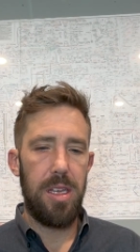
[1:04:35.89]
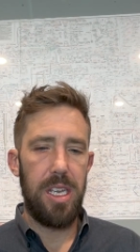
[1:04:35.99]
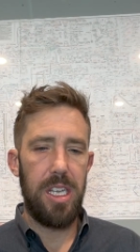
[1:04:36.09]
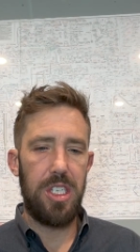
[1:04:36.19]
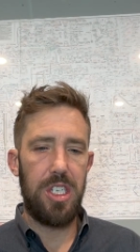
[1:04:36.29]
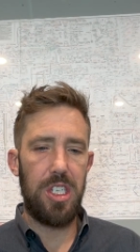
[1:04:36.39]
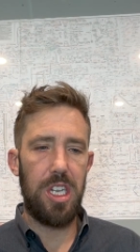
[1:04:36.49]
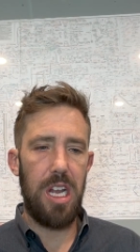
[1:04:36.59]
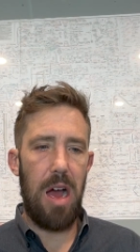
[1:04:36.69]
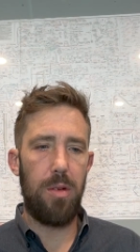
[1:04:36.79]
is just,
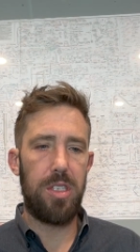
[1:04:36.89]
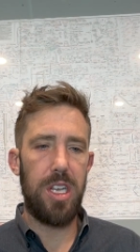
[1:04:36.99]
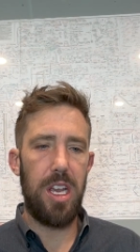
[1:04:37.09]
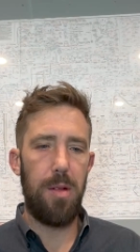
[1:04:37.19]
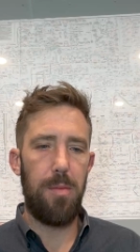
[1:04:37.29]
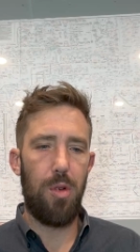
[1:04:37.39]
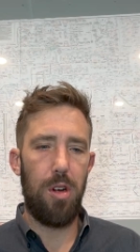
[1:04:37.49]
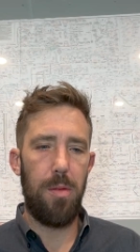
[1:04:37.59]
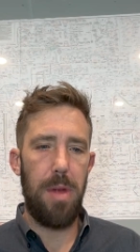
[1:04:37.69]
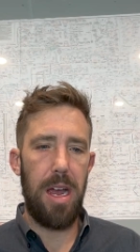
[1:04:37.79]
I would say, an
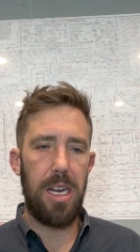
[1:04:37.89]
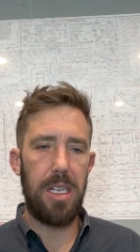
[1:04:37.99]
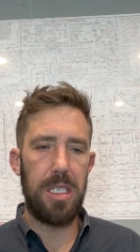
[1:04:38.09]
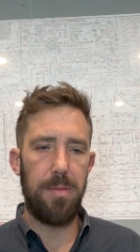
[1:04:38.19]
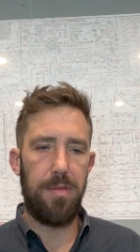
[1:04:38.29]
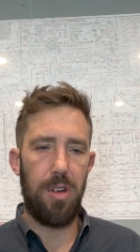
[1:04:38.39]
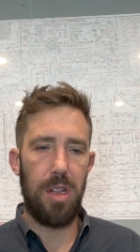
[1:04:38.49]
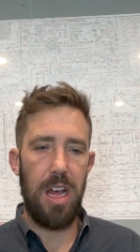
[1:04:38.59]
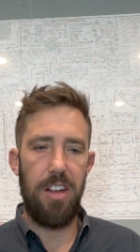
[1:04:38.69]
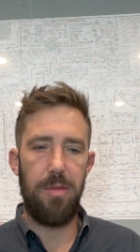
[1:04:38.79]
important mechanism for a
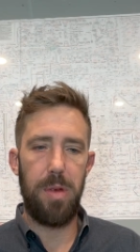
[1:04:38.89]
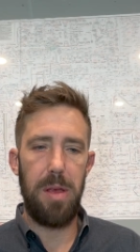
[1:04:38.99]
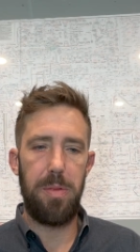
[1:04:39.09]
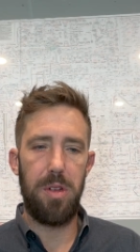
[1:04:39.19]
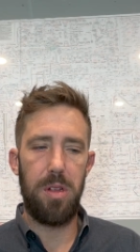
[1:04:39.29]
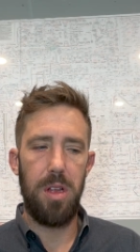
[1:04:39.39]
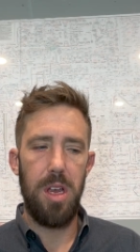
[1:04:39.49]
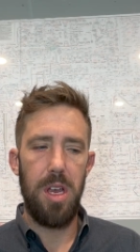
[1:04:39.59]
lot of people,